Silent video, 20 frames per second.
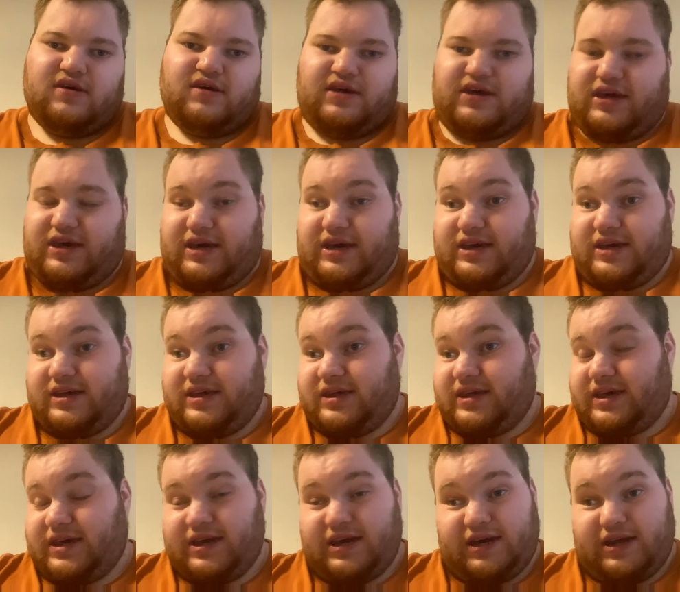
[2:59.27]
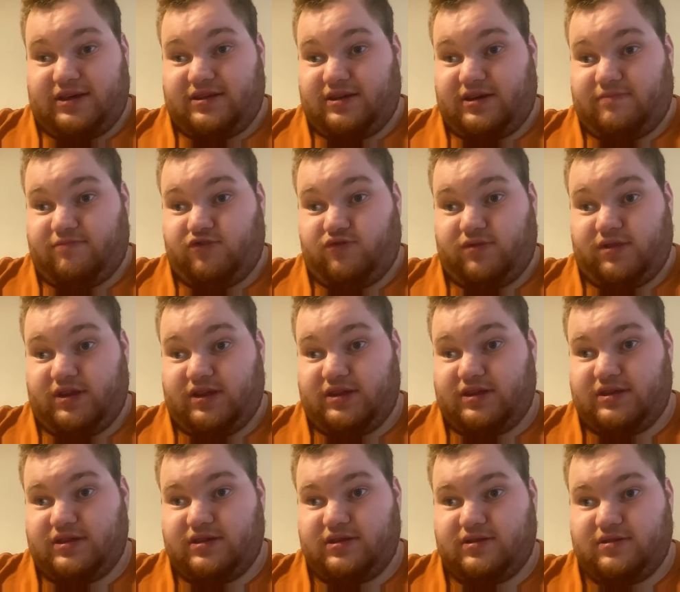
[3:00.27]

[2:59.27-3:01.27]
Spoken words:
I gotta stop doing this.